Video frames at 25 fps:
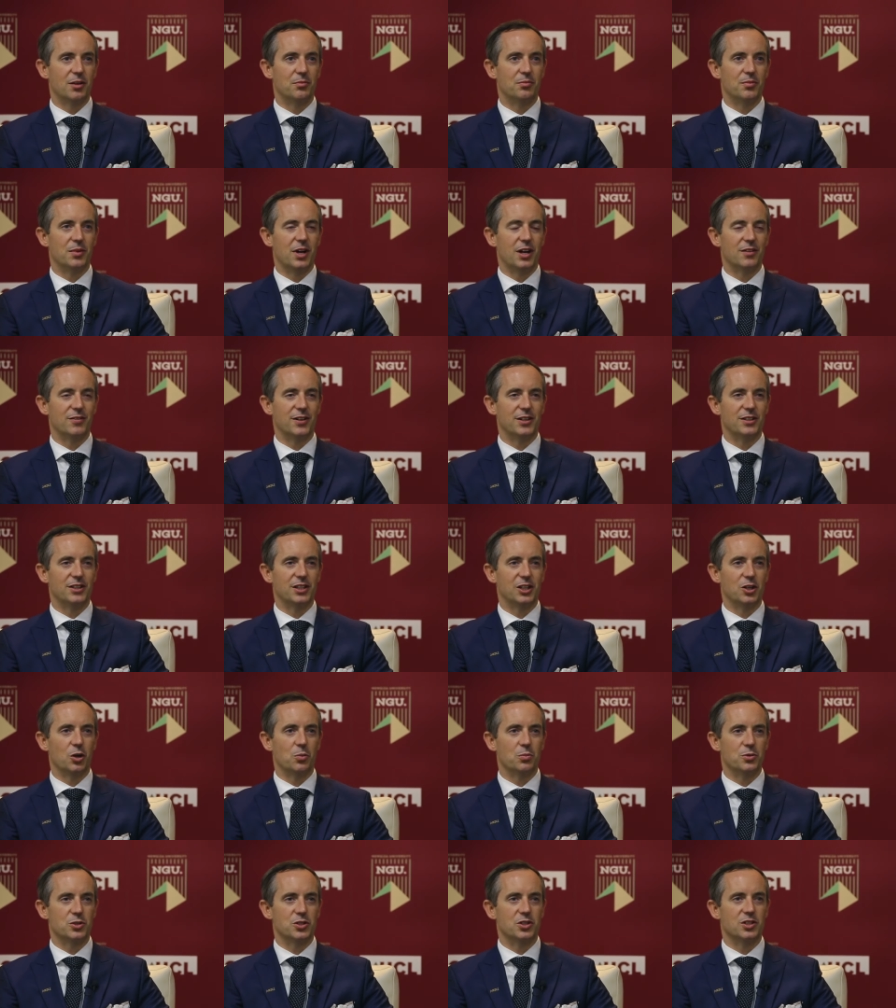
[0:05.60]
Um, I've had
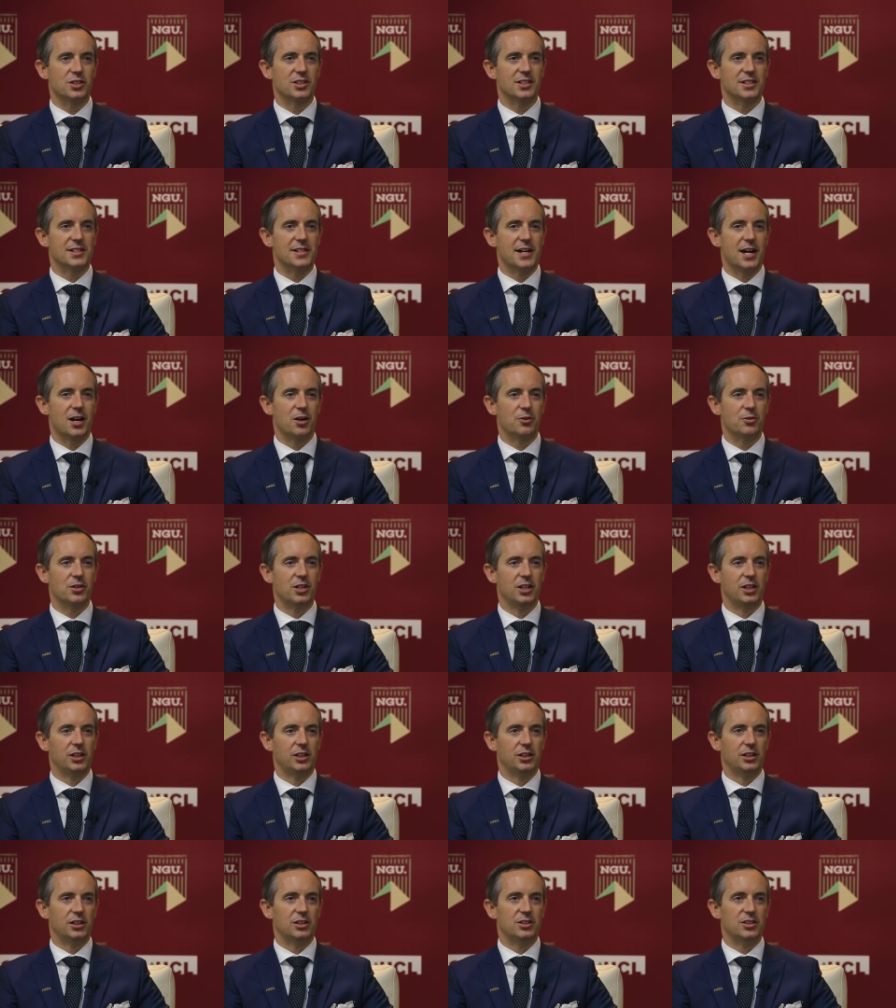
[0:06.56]
the opportunity now
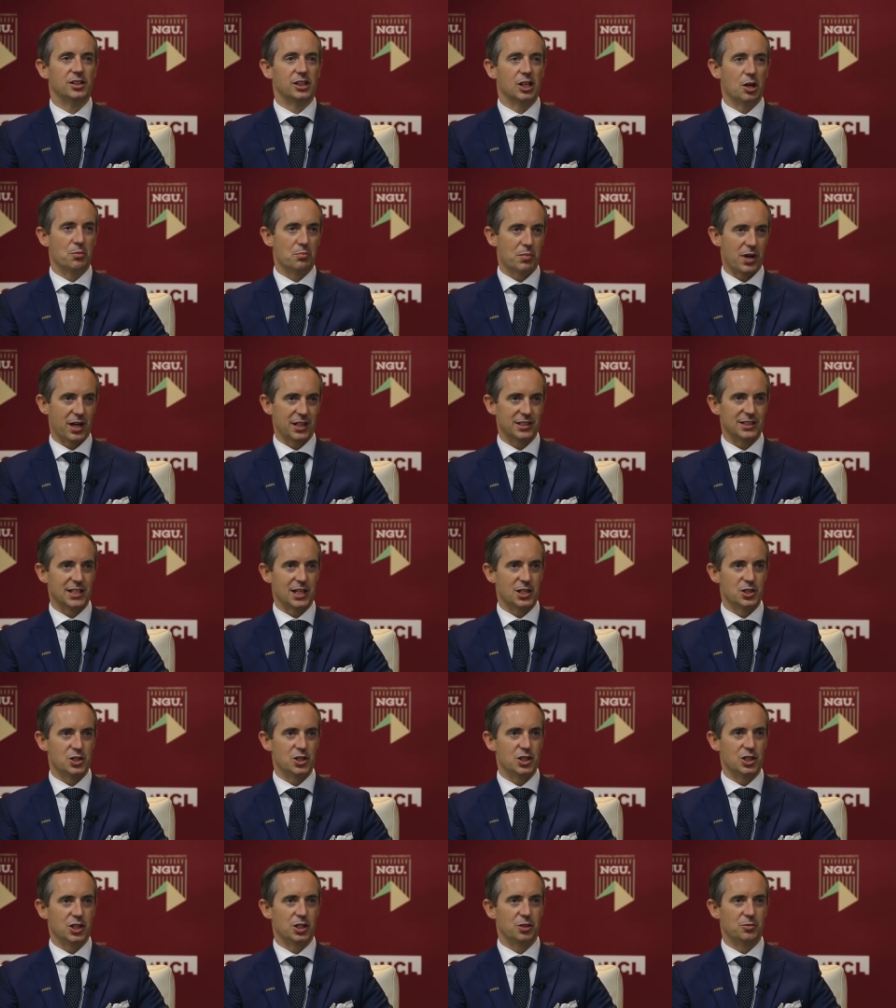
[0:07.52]
to come back to
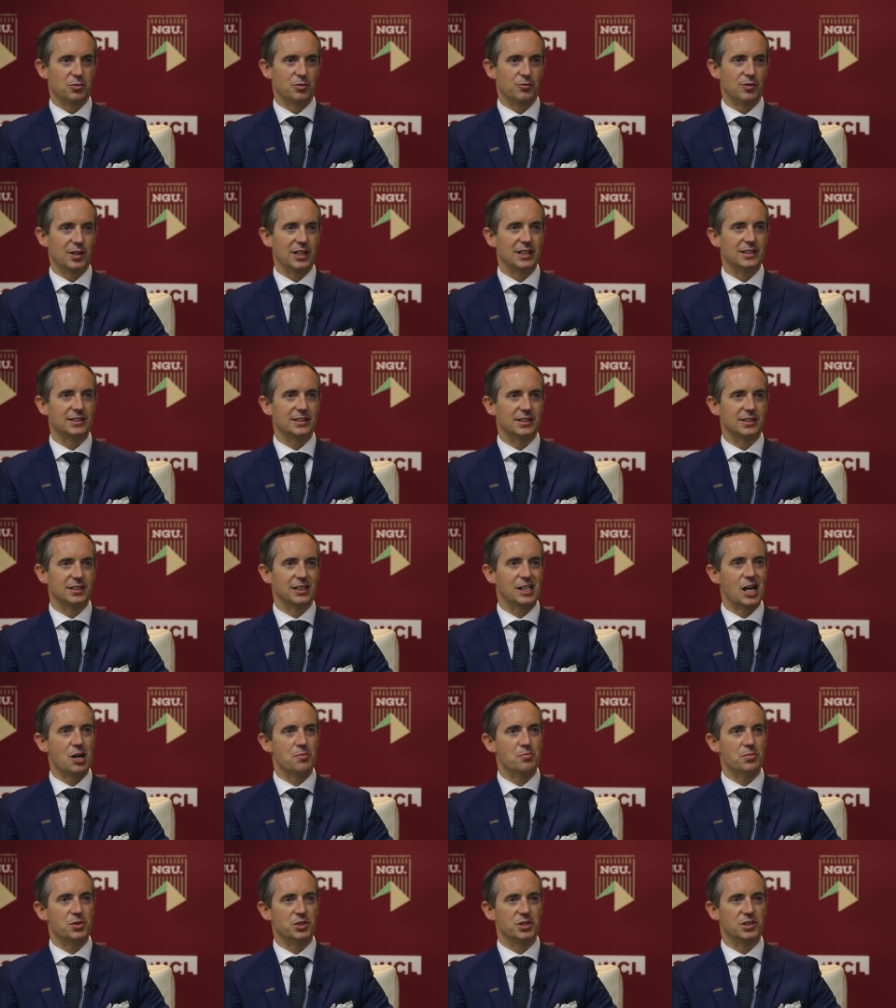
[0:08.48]
NGU and really see the
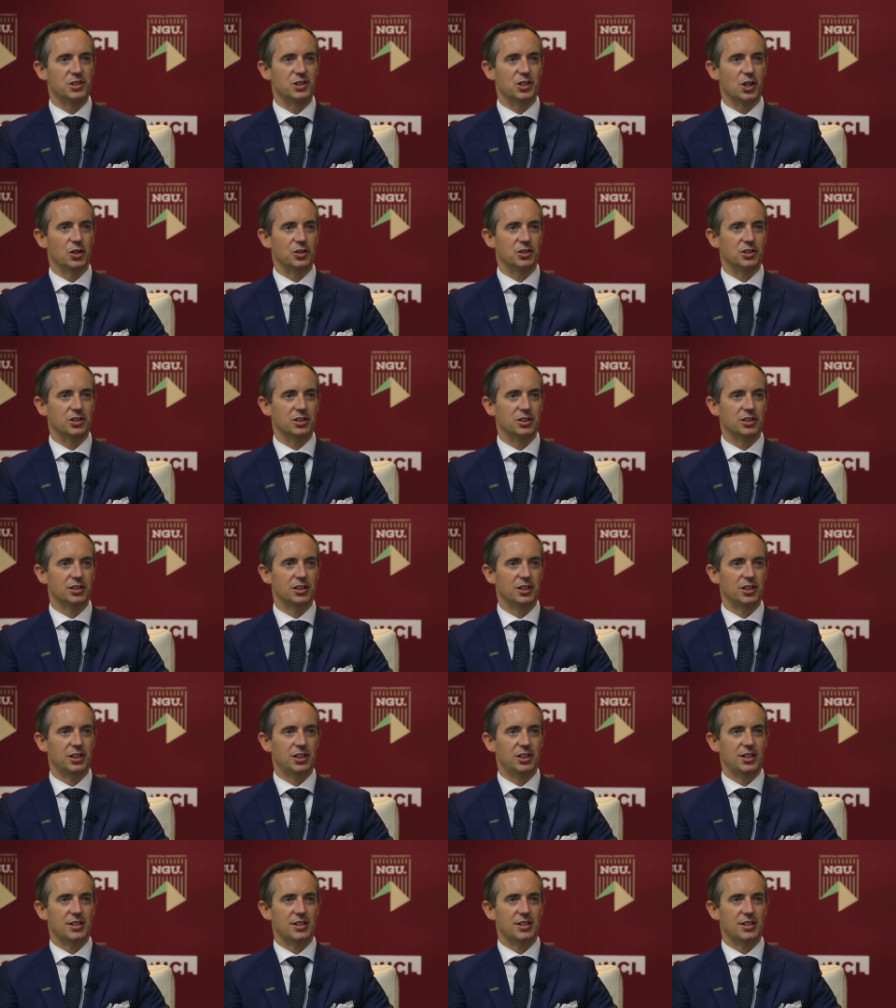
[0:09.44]
campus start to